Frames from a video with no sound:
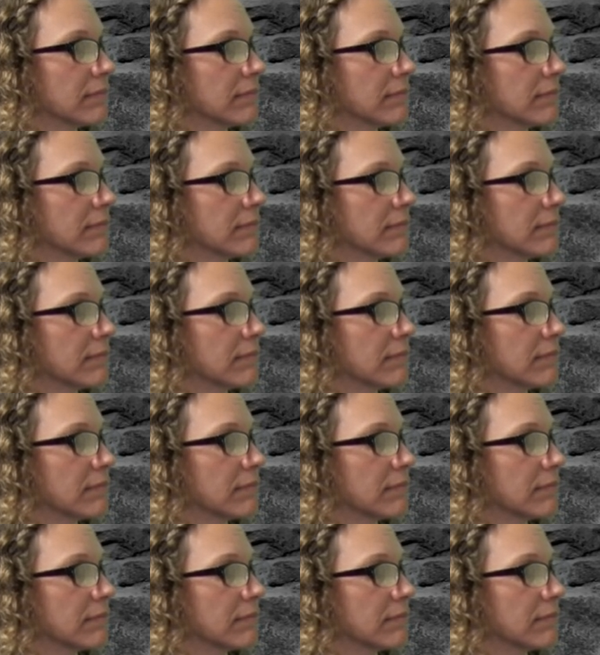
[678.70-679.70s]

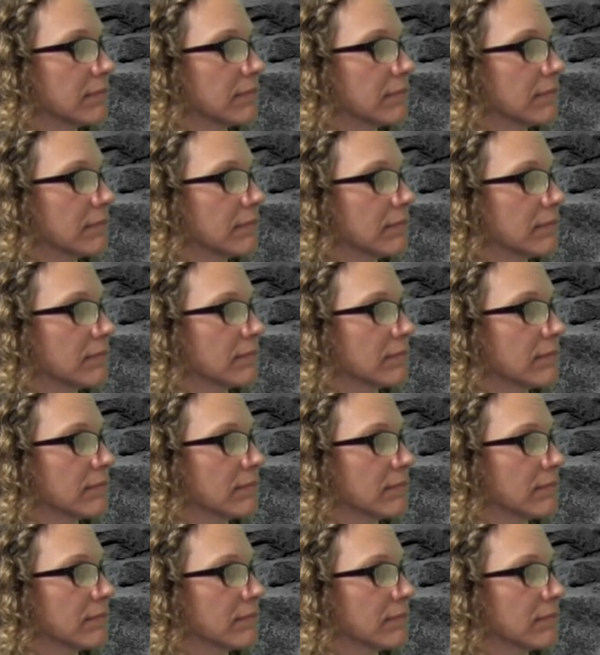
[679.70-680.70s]

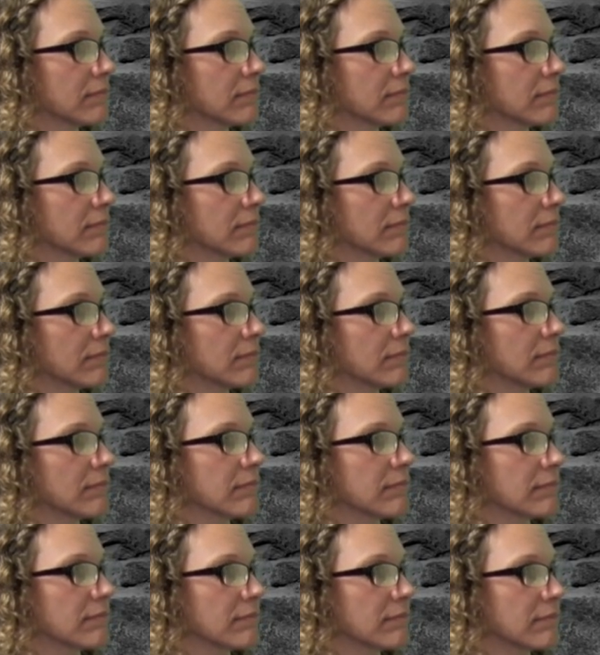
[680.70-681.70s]

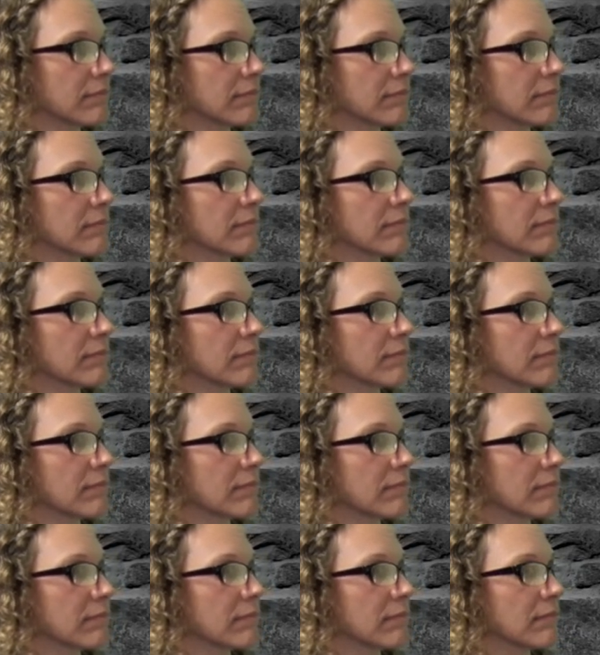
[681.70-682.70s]

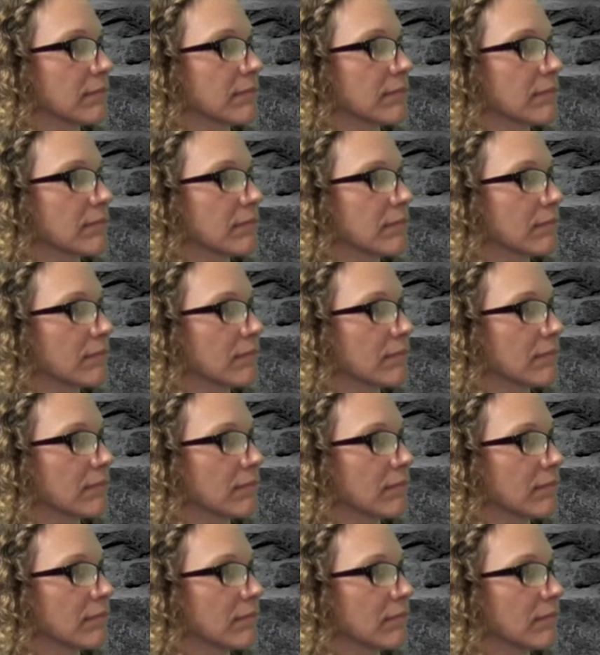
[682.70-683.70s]

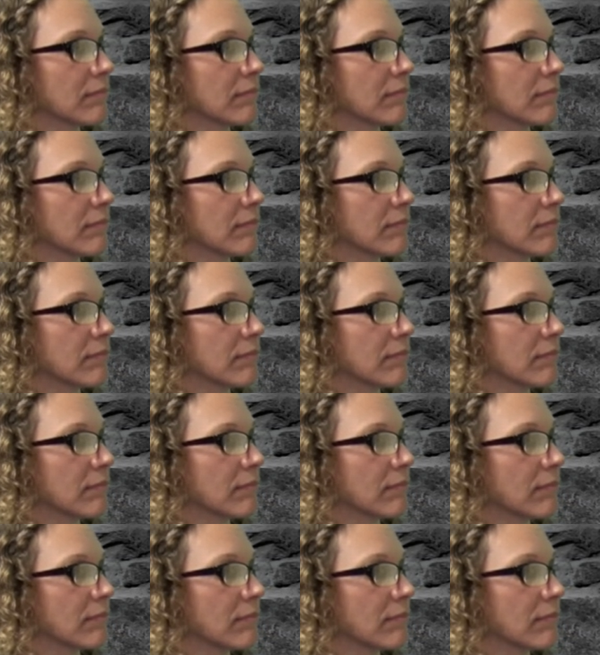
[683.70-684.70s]

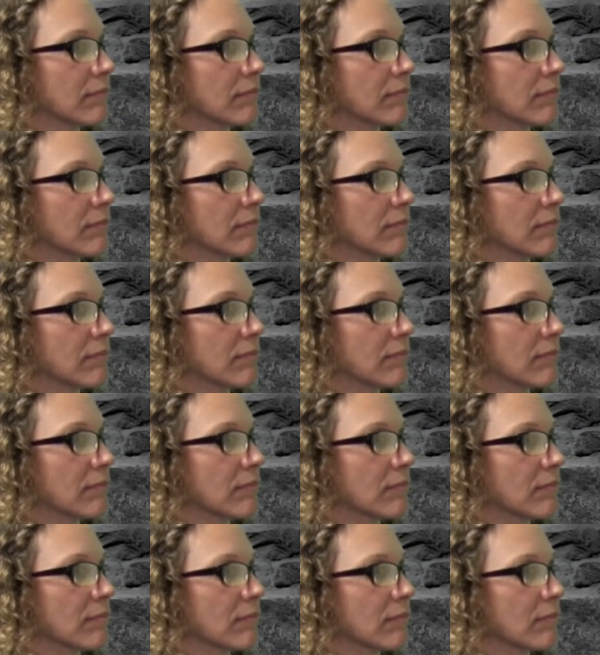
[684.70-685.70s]

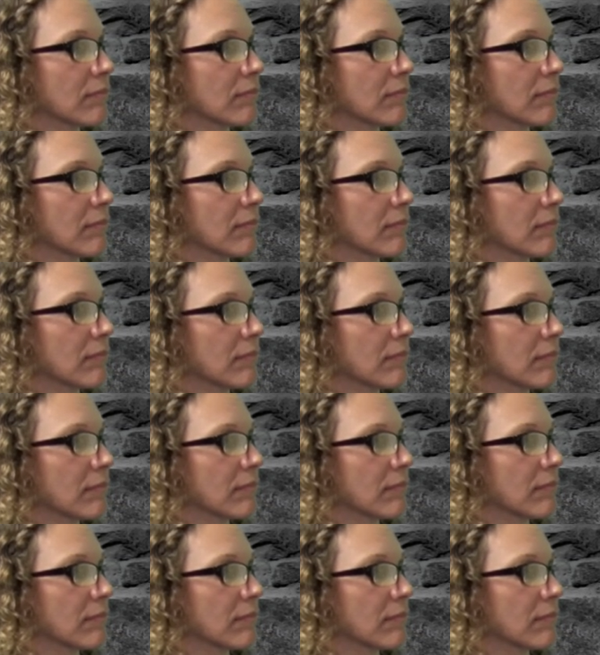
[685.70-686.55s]
No words are spoken by the person on screen.